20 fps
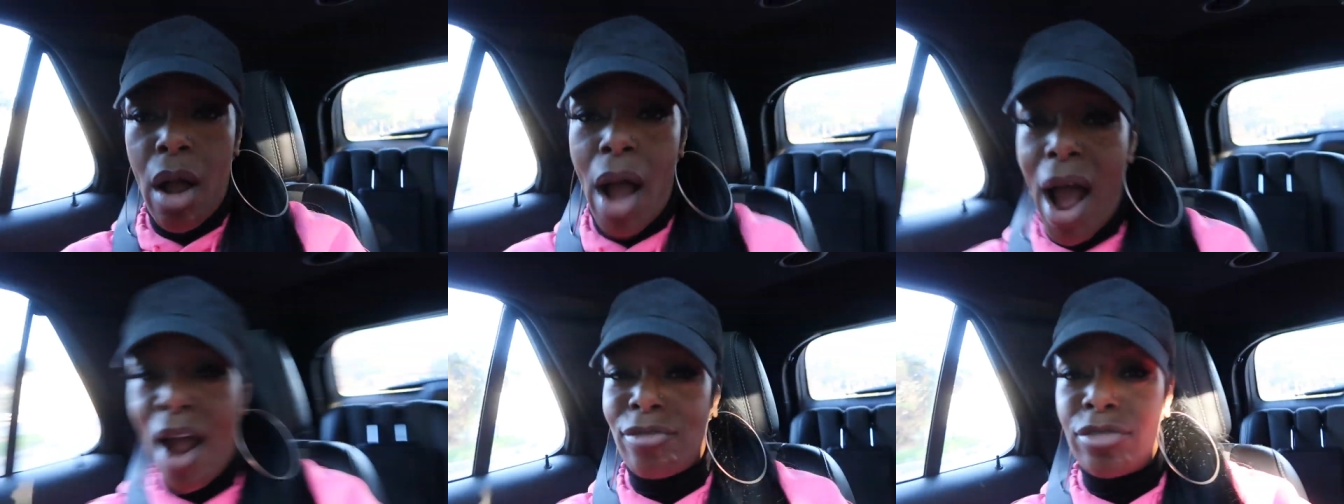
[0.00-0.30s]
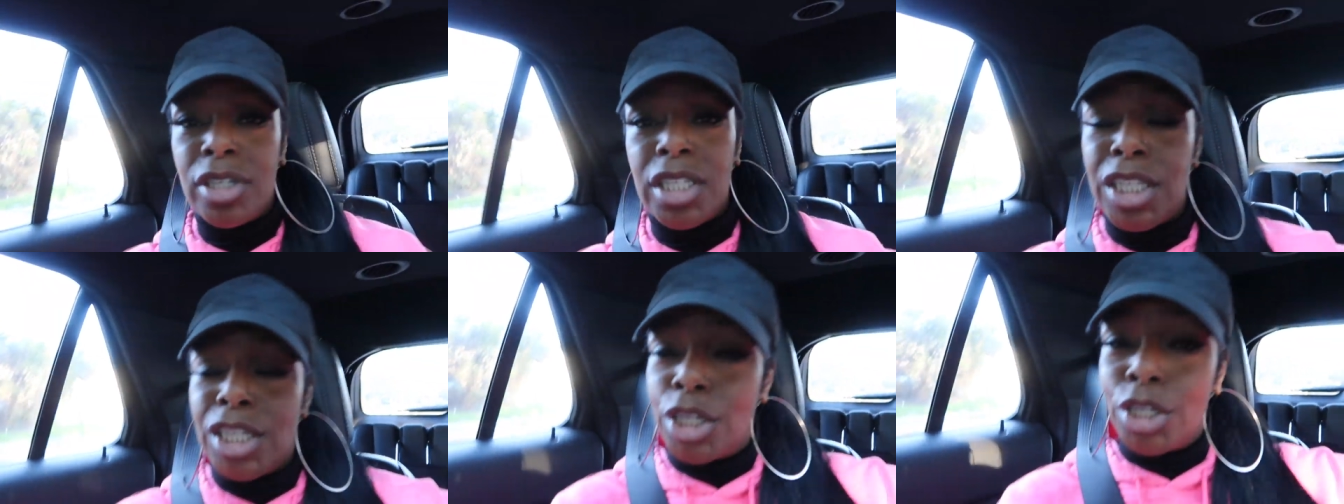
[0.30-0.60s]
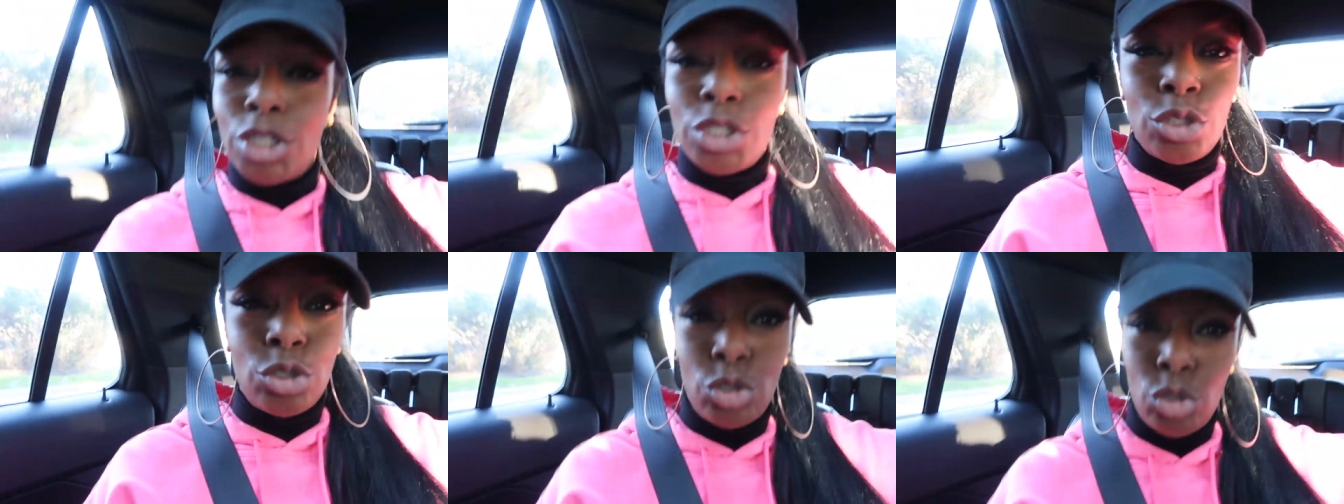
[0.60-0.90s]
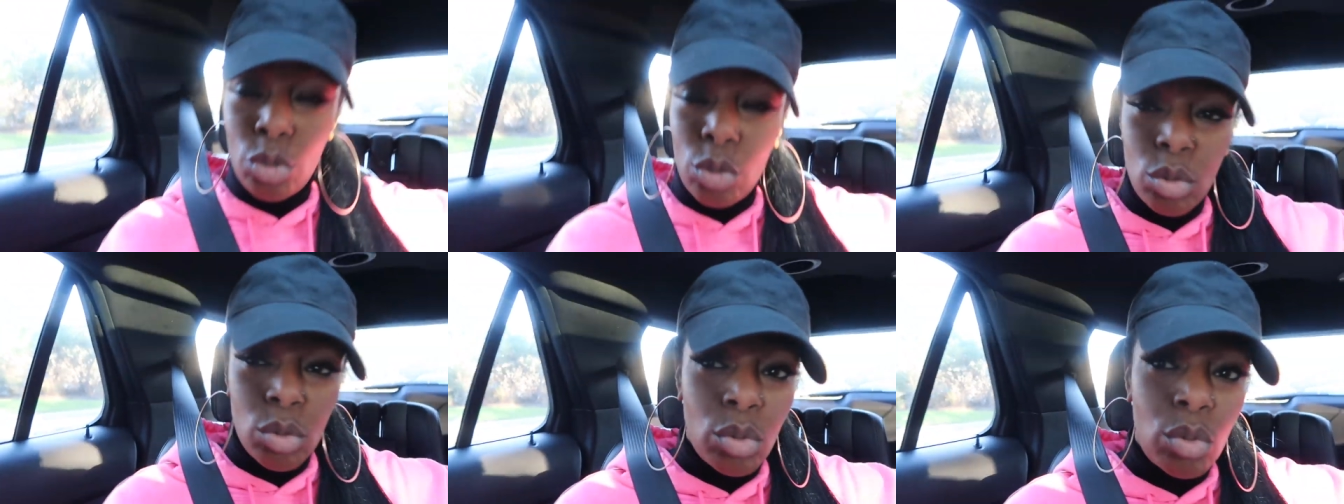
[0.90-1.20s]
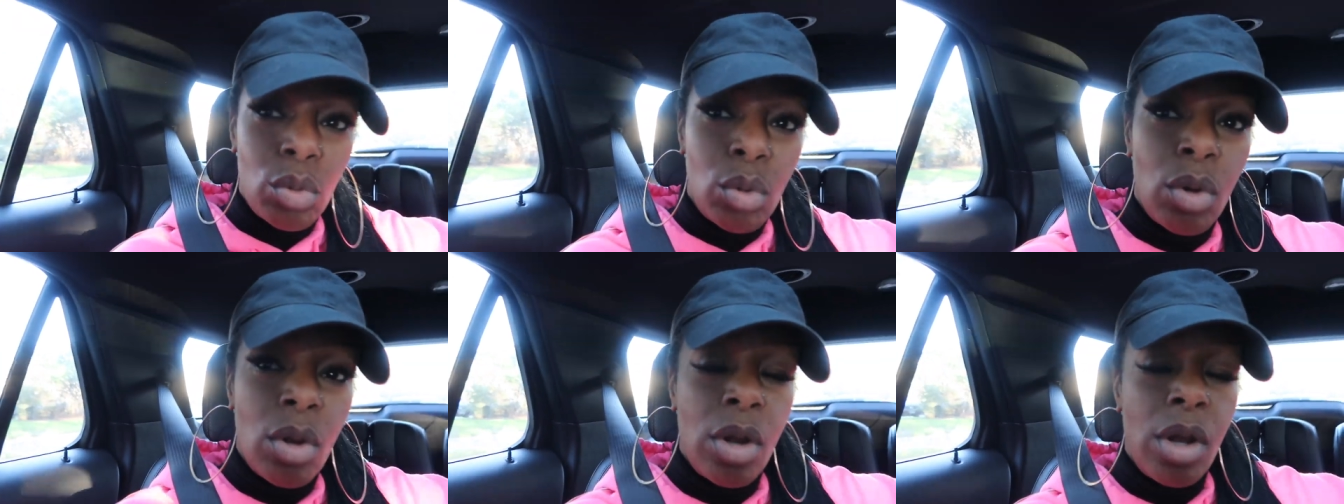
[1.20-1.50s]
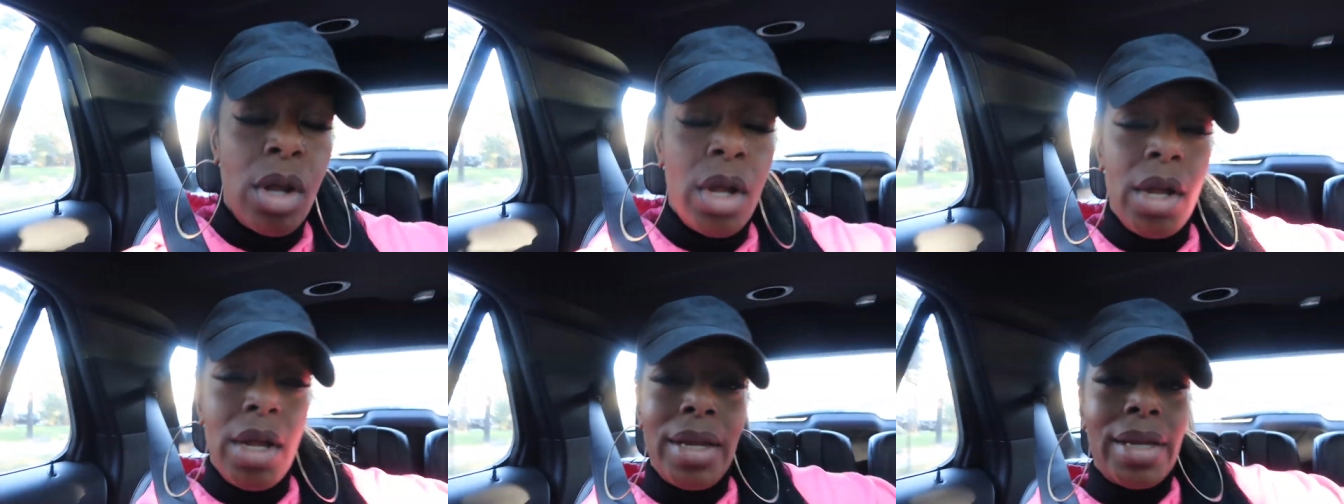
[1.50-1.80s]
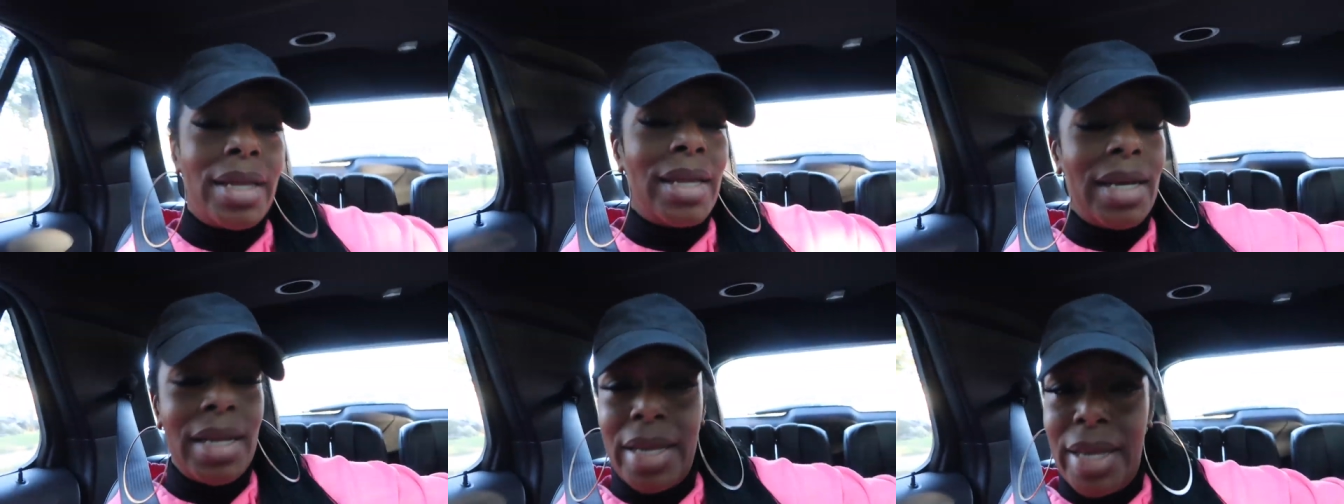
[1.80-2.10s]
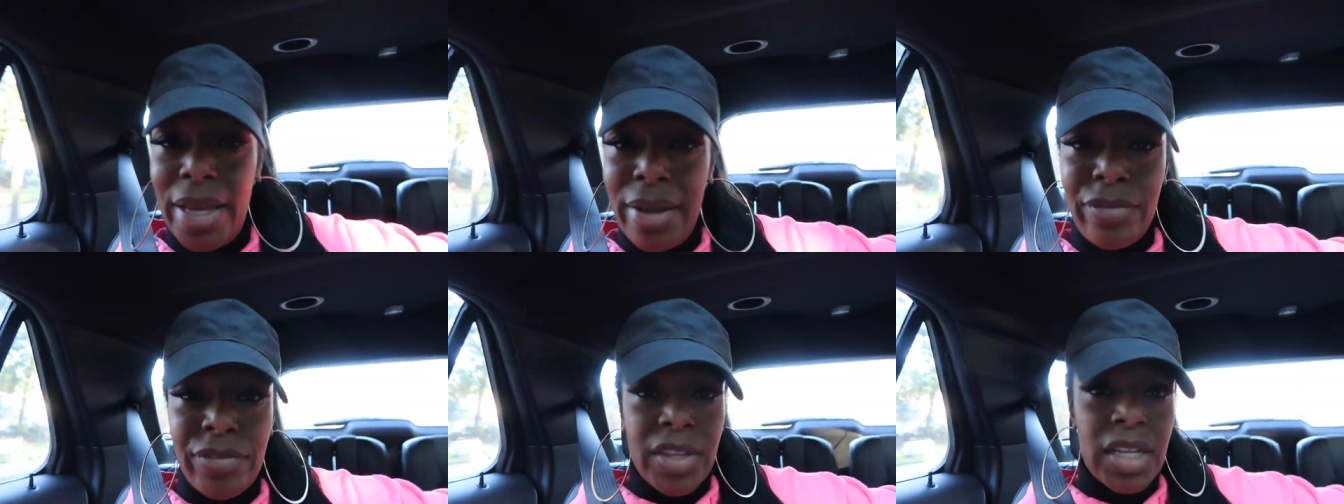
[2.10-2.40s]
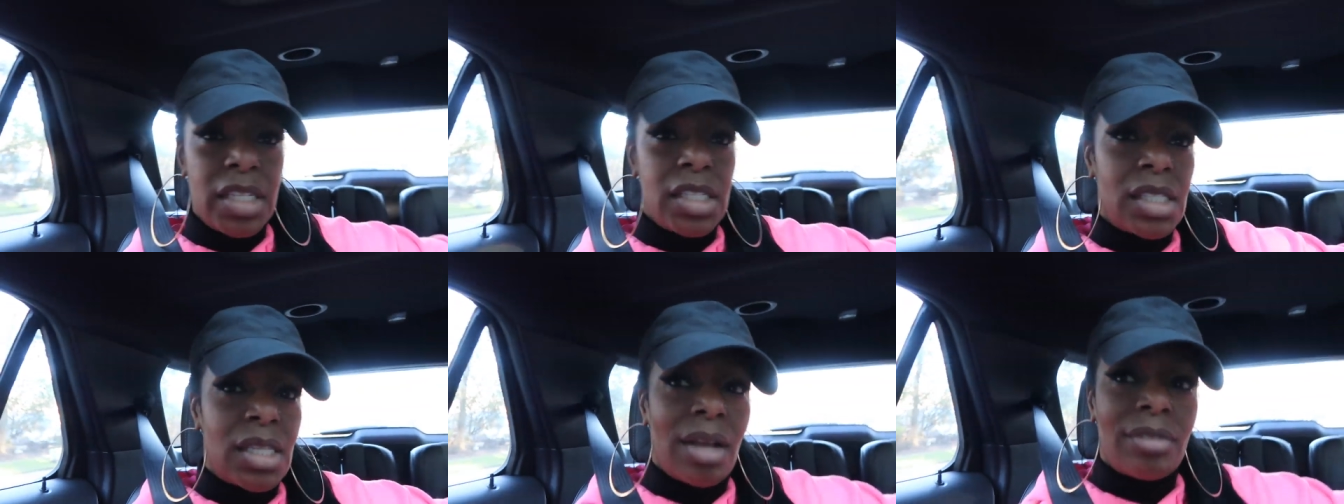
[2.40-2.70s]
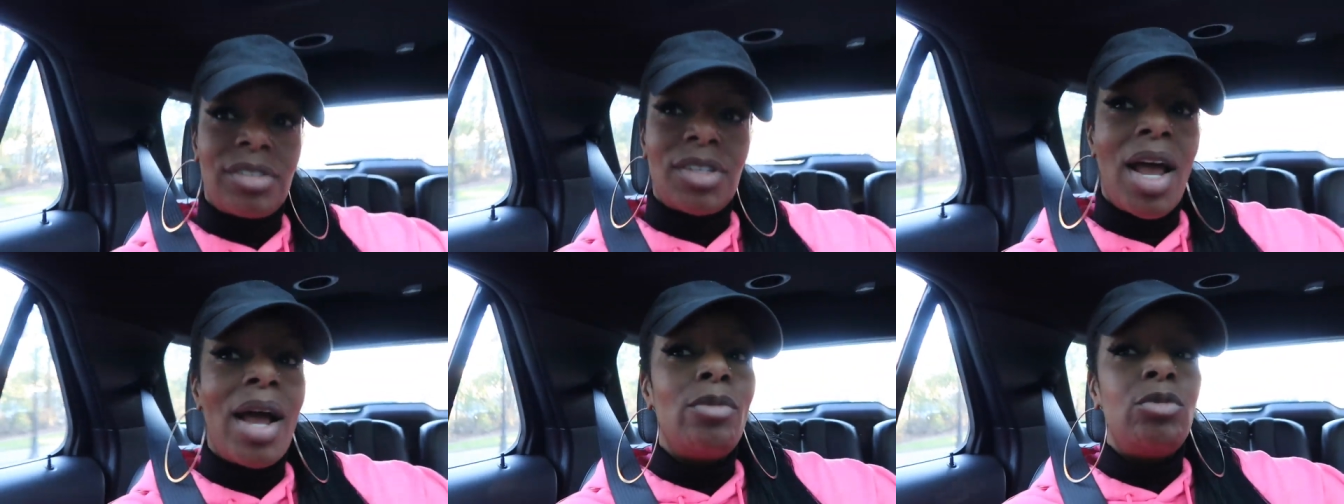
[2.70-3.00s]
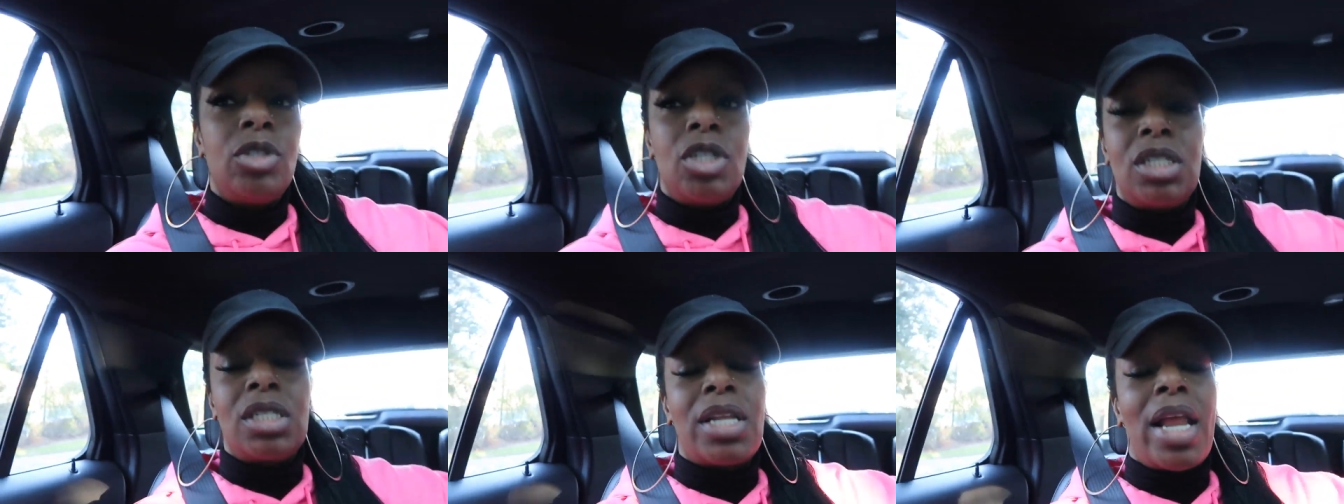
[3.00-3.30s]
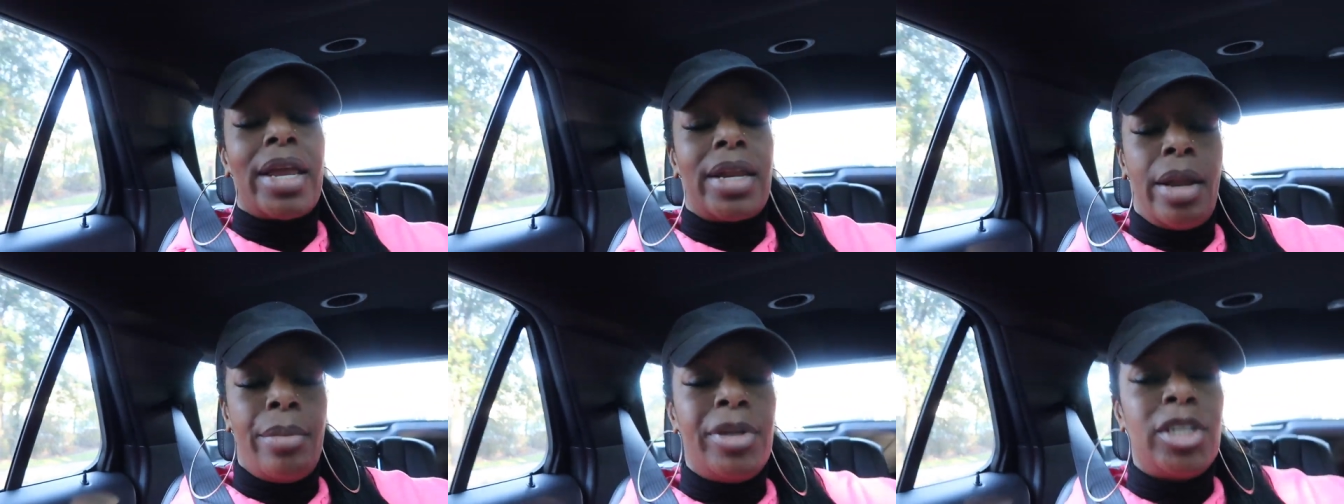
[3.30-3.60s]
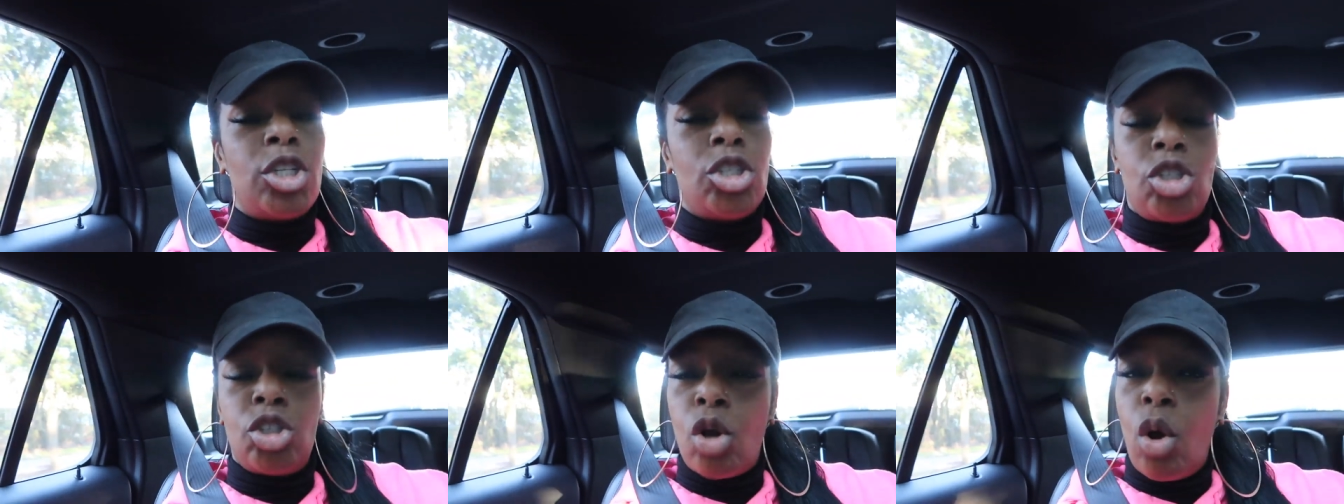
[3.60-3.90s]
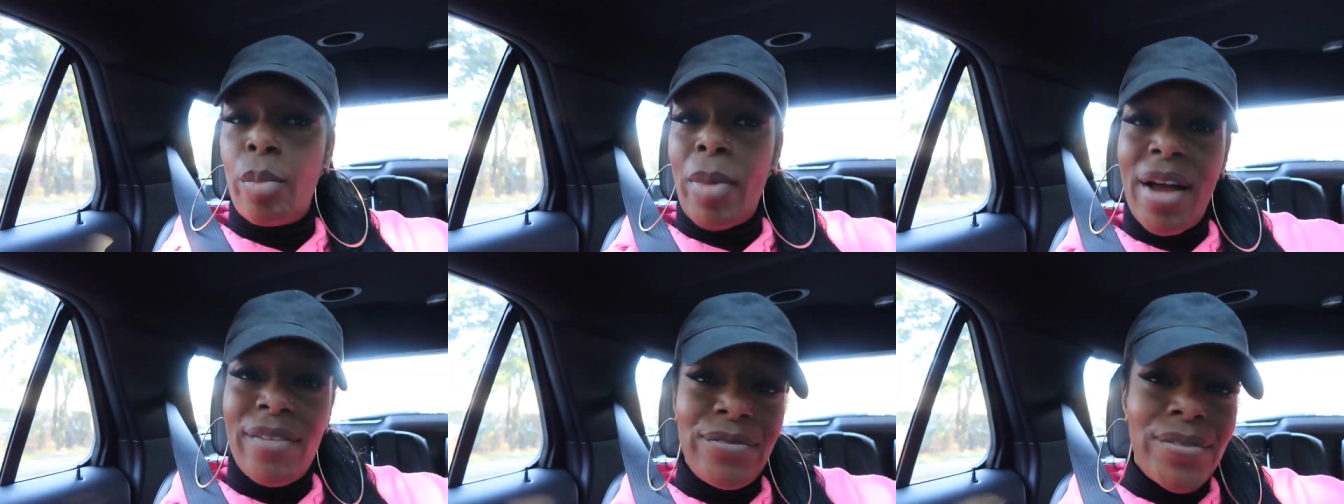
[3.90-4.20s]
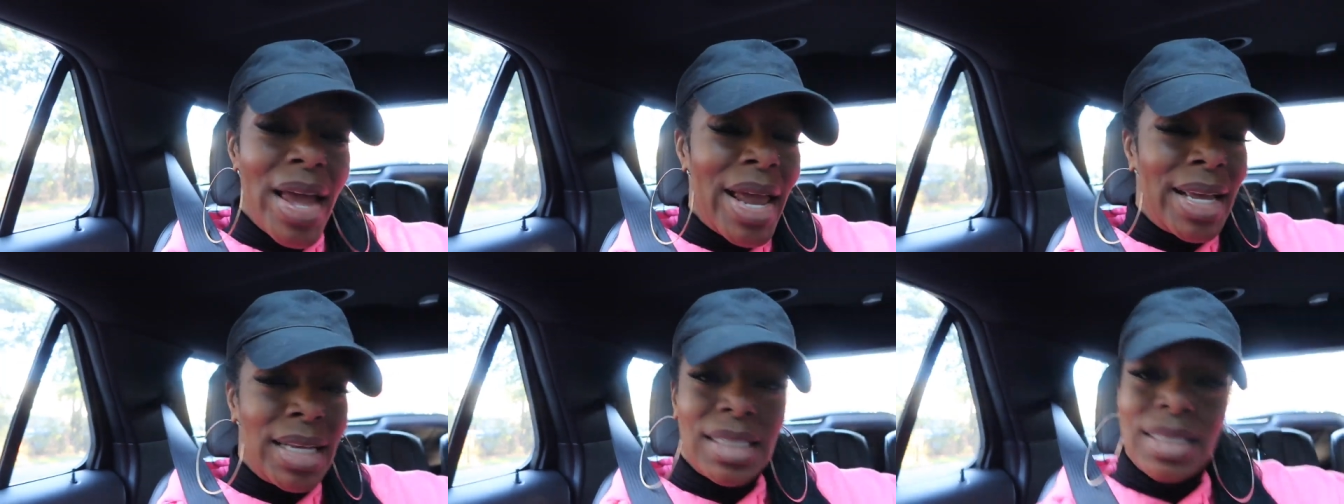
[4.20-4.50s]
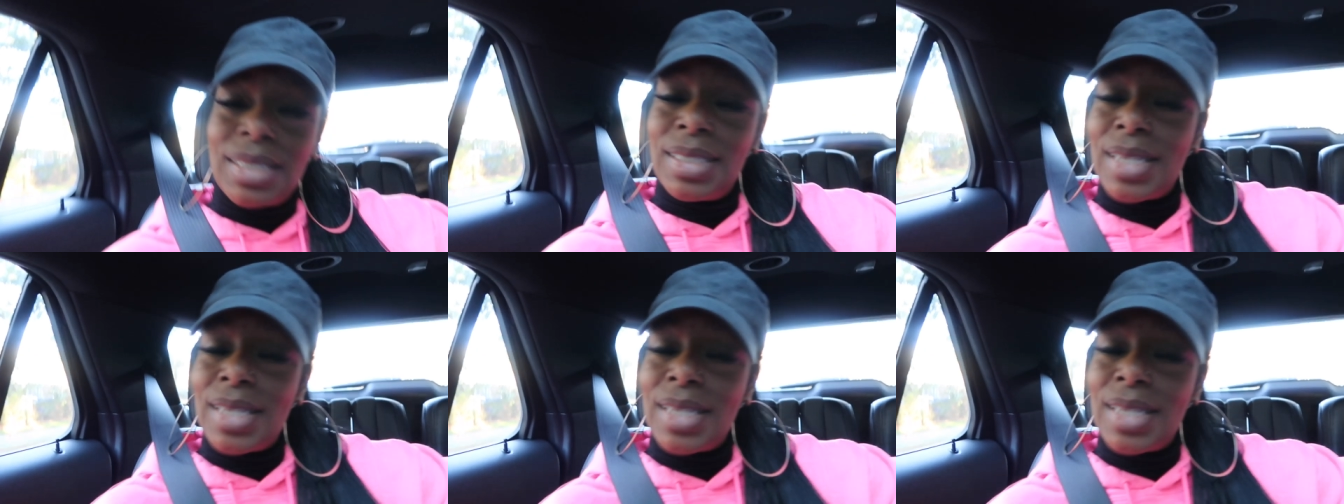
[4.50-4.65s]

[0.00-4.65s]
I really couldn't do get a gift and stuff. So I was just like, let me just show my face